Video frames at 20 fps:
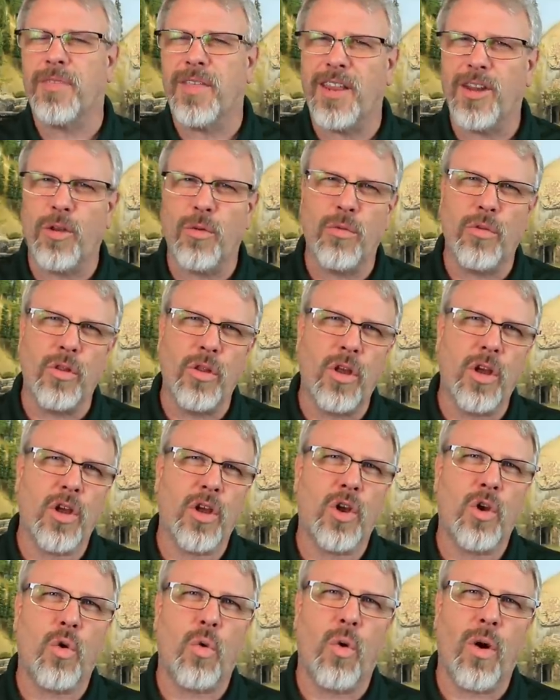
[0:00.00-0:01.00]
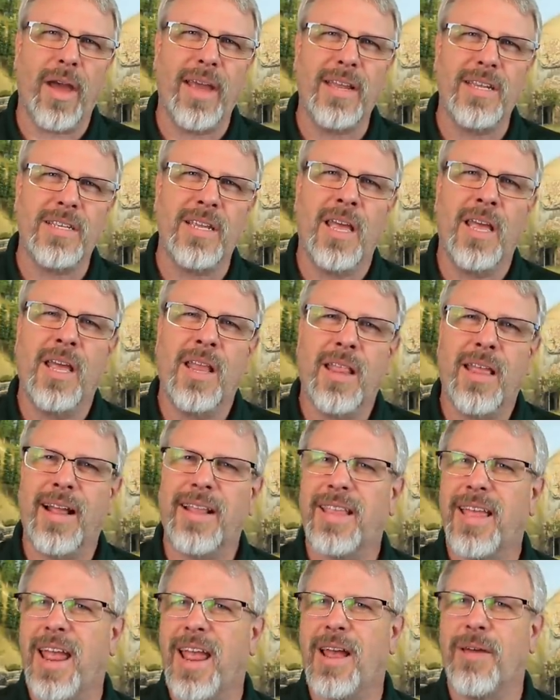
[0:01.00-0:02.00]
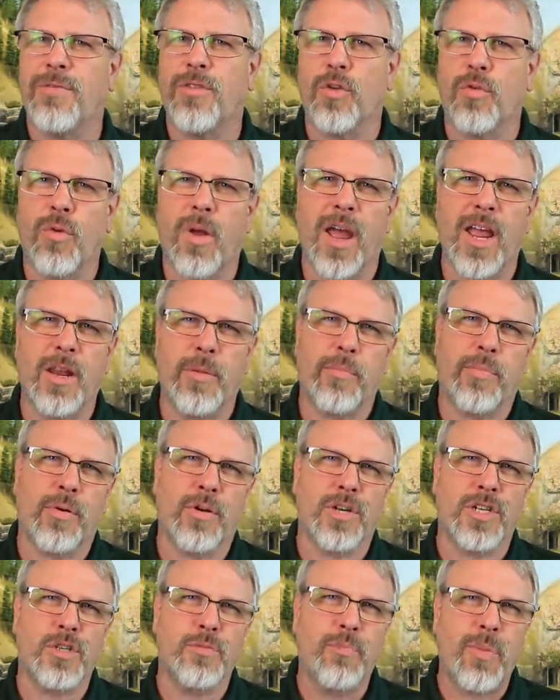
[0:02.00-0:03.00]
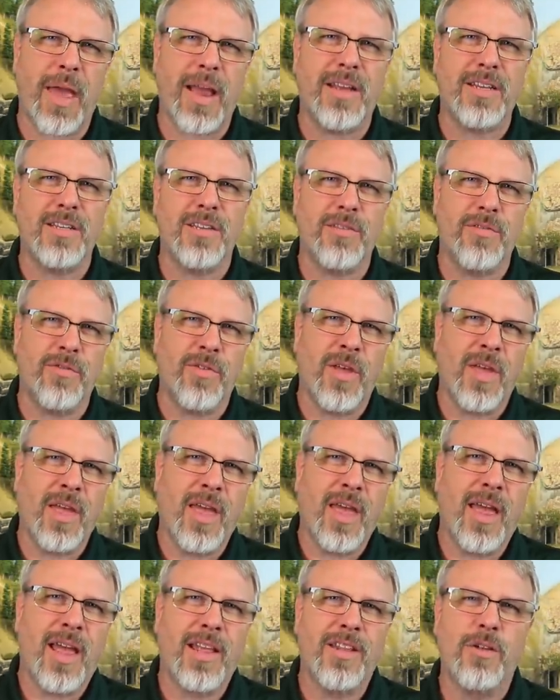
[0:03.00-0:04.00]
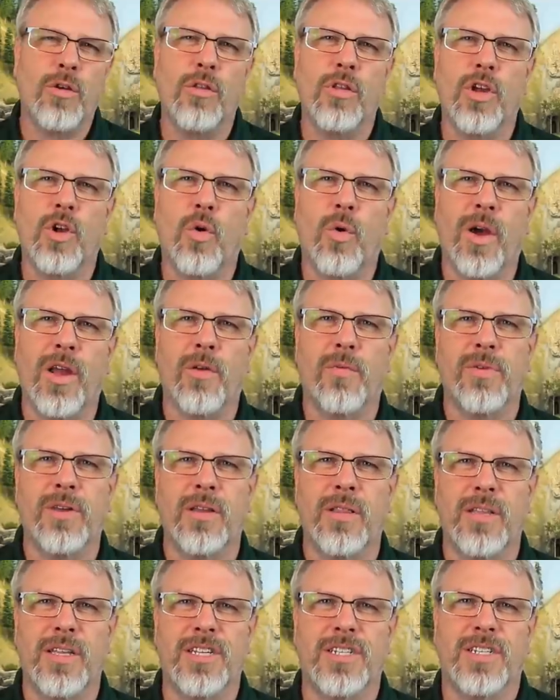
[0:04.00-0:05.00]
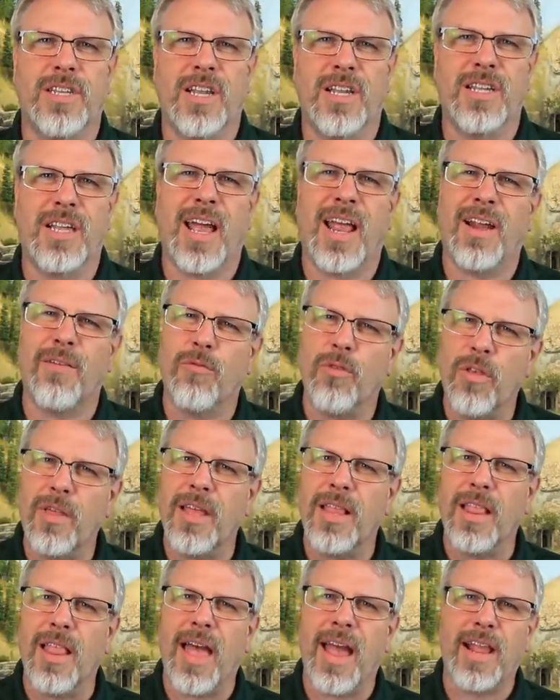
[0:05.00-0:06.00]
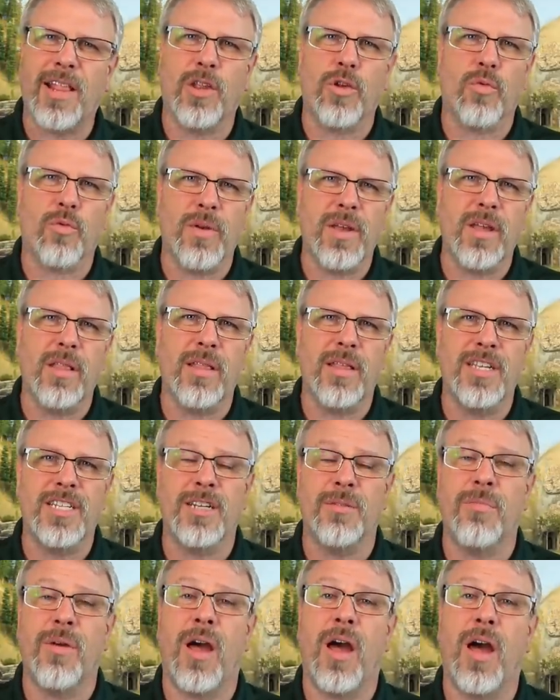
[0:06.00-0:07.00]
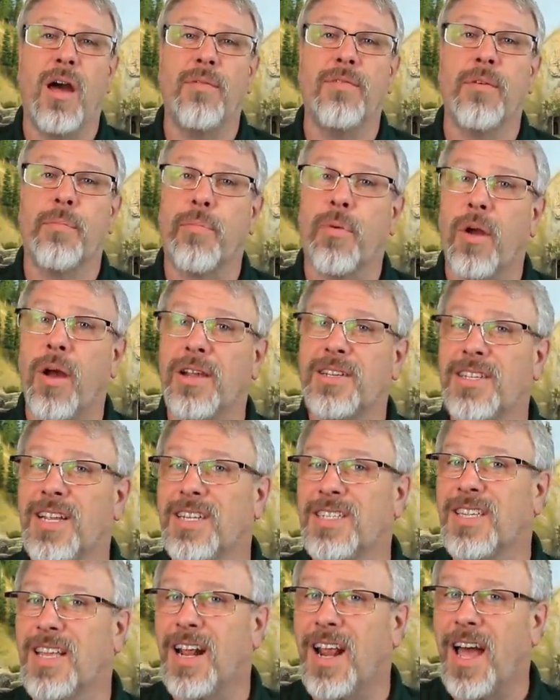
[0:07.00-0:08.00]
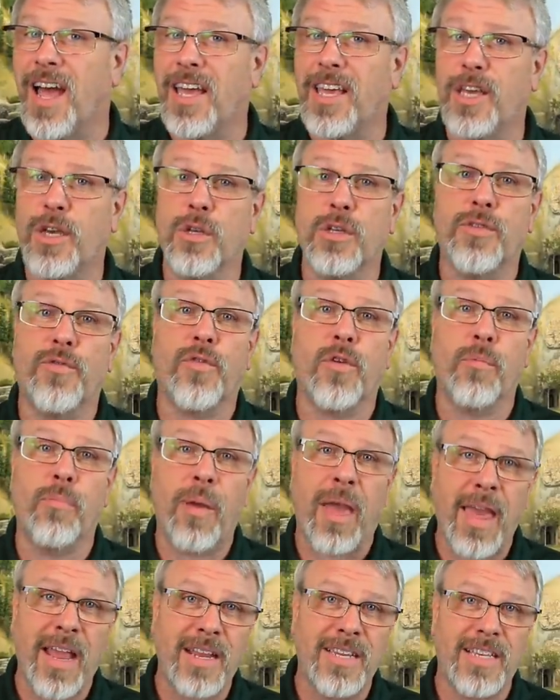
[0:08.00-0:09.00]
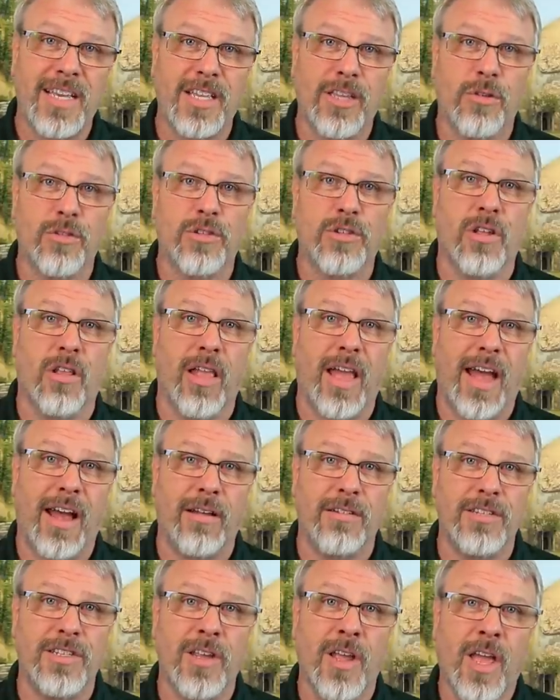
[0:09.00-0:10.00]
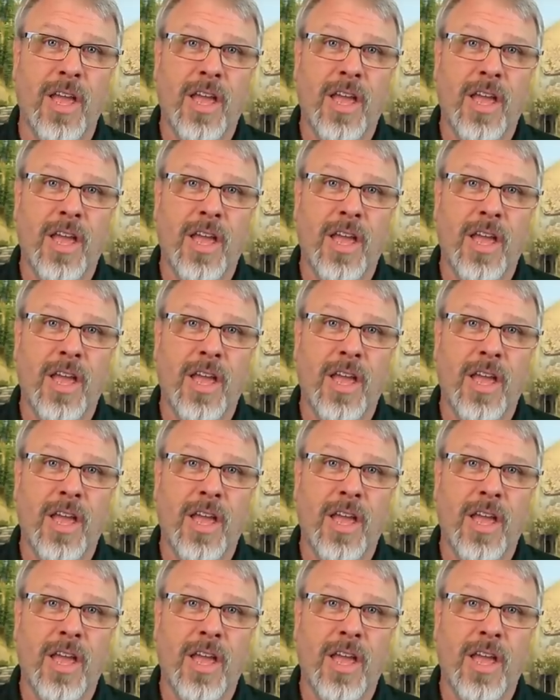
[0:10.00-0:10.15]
They don't look quite like they have the right perspective and don't look quite realistic. I really like the realism of the process that I use for painting those clouds.